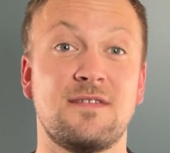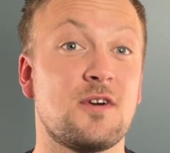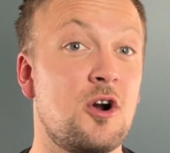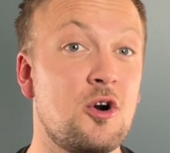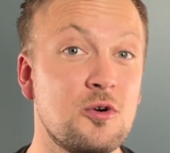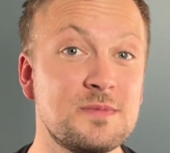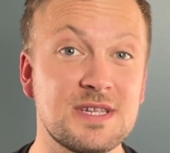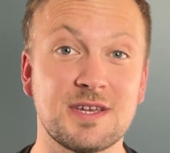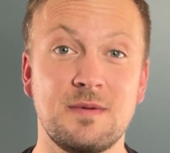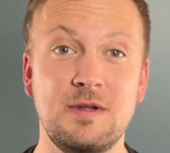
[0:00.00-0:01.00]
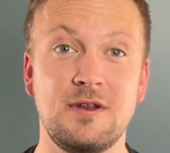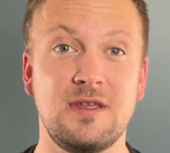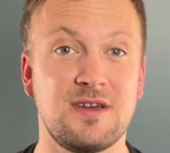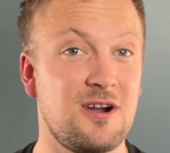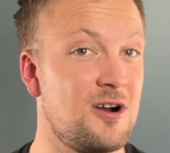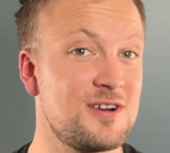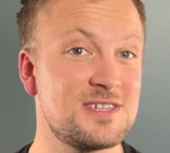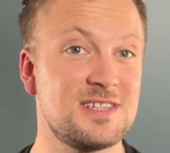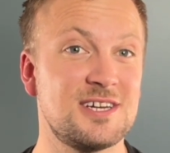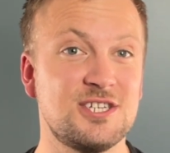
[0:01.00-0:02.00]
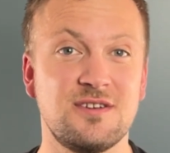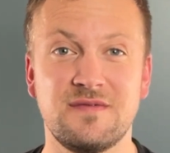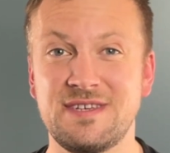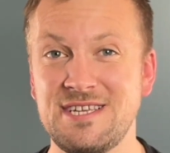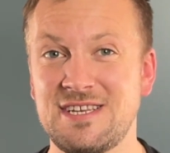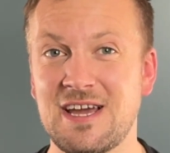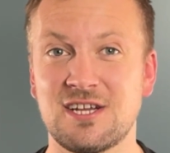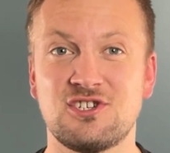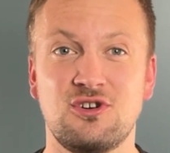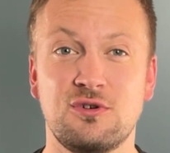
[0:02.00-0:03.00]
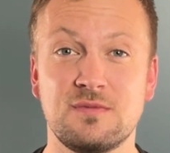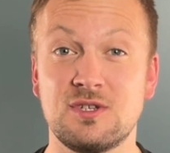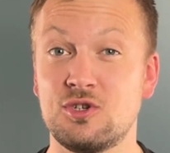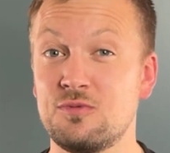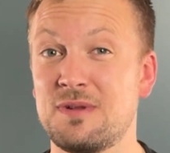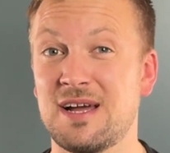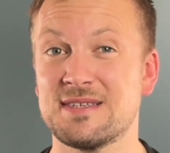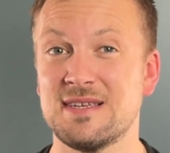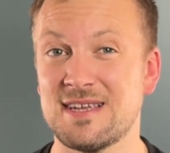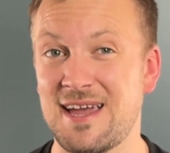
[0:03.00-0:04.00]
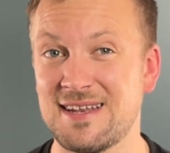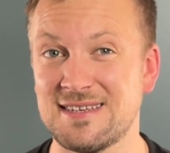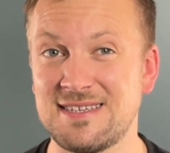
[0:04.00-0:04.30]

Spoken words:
for homes in the community, there are a selection of detached homes, duplexes, and